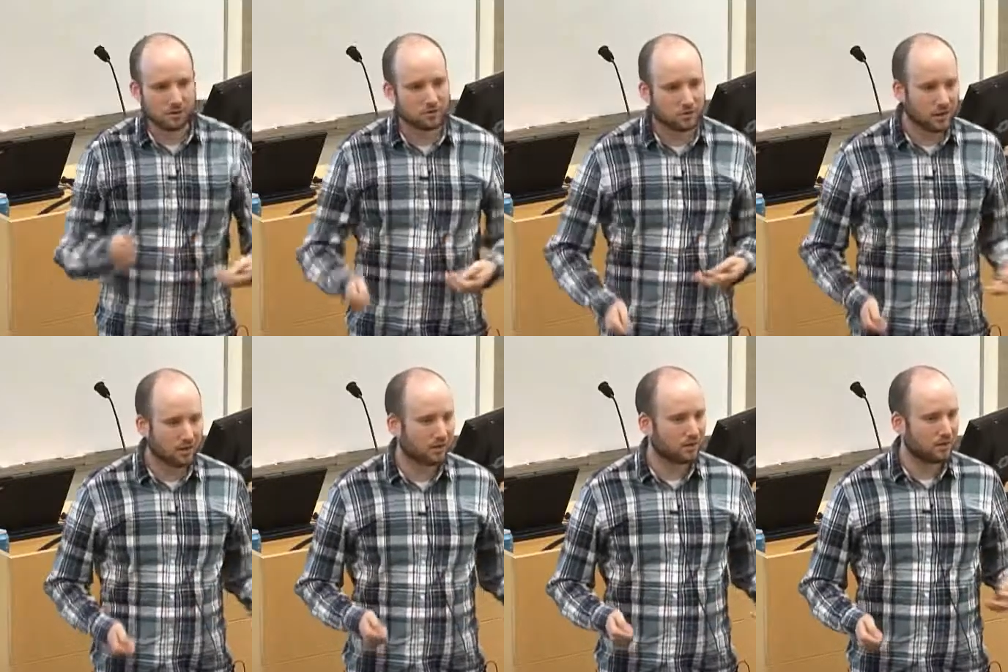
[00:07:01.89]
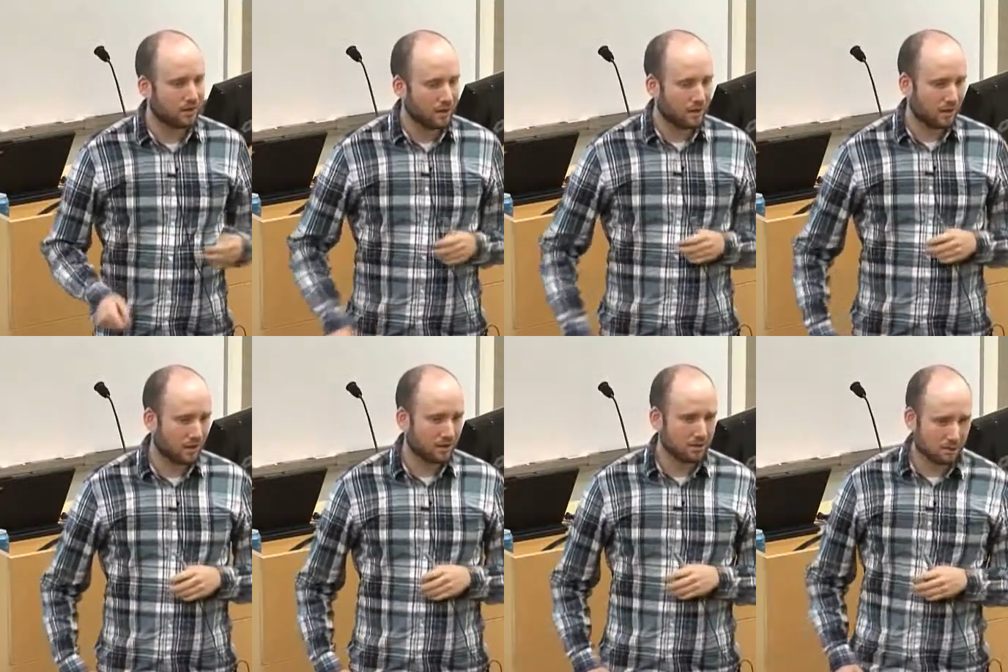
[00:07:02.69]
and scaling
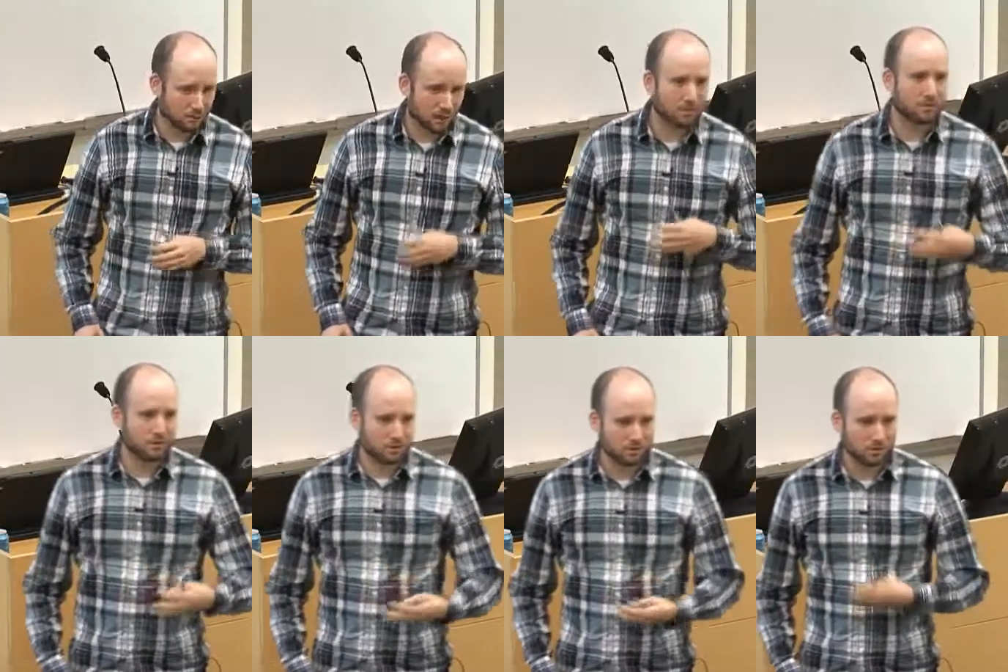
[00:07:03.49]
on the properties